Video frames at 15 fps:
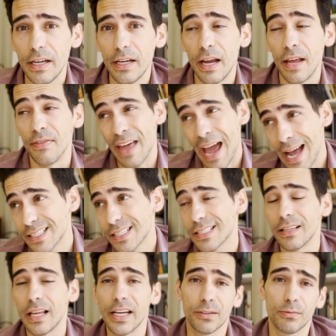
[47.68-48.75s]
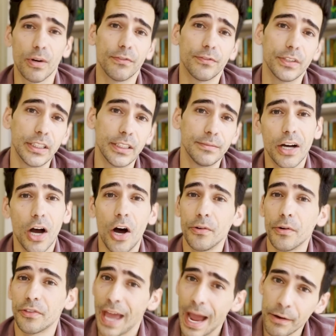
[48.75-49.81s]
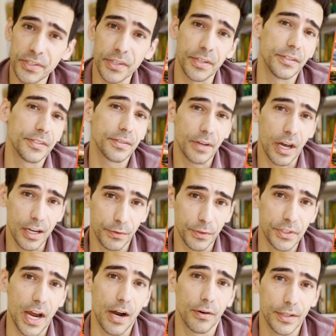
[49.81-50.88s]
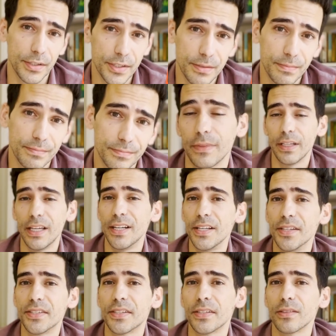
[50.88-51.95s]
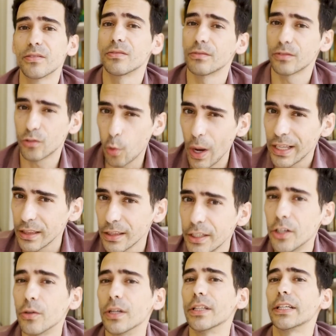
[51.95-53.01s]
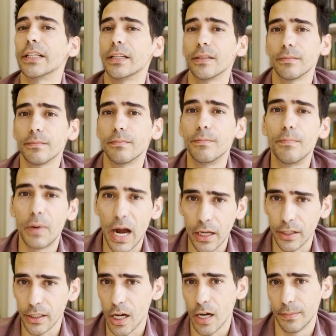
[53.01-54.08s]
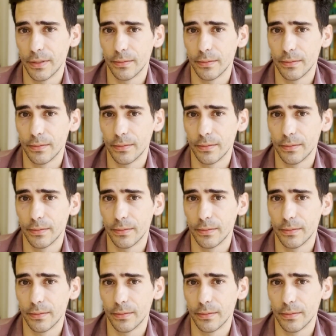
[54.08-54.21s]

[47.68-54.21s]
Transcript: And that's like roughly 100,000 Eiffel Towers. It is quite literally piling up.